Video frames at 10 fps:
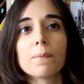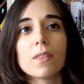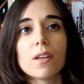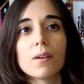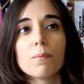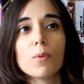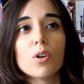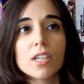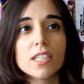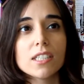The
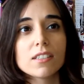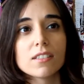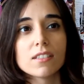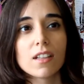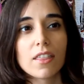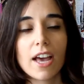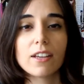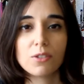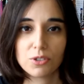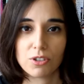more
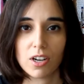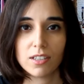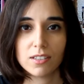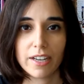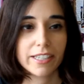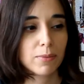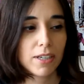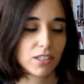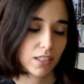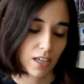that you draw,
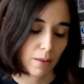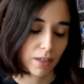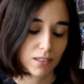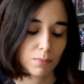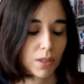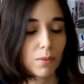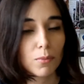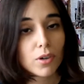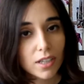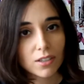especially in comics, but the
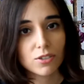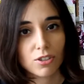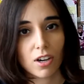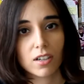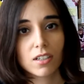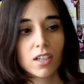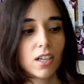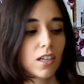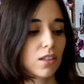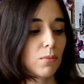more that you draw,
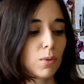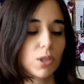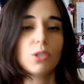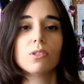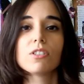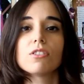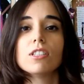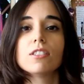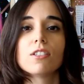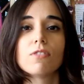the more you
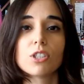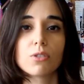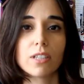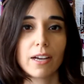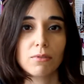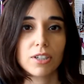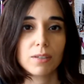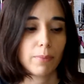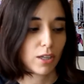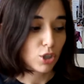increase your visual
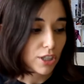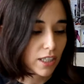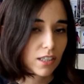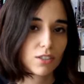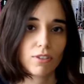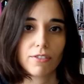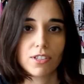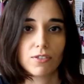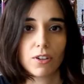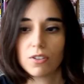library by looking at these
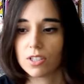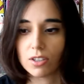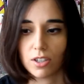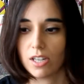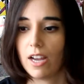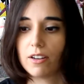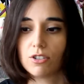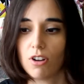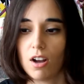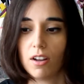reference photos and learning how to
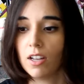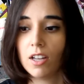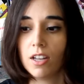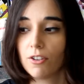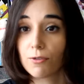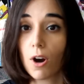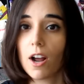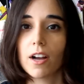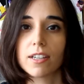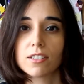draw
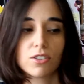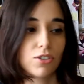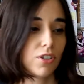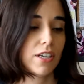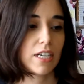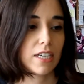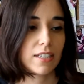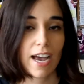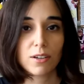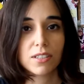frogs,
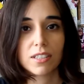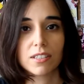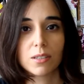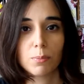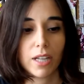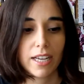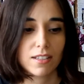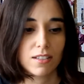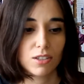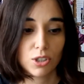trees, houses,
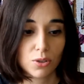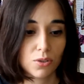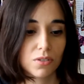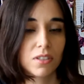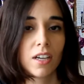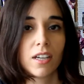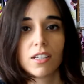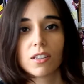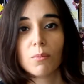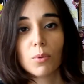plants, shoes.
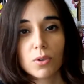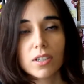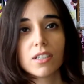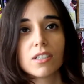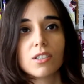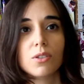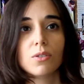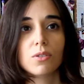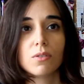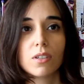The more
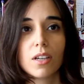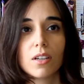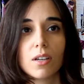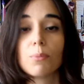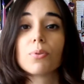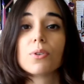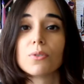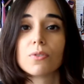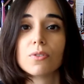you improve,